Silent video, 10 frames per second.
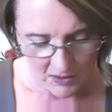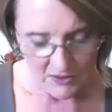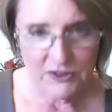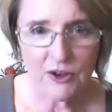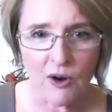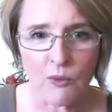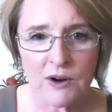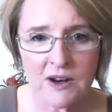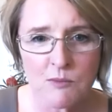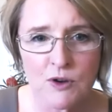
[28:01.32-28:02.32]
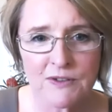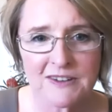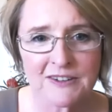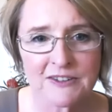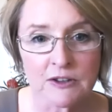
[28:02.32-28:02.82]
So we're going to move
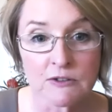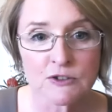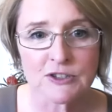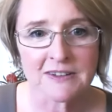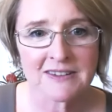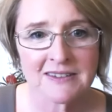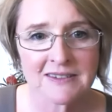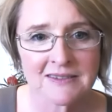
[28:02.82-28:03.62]
into solutions.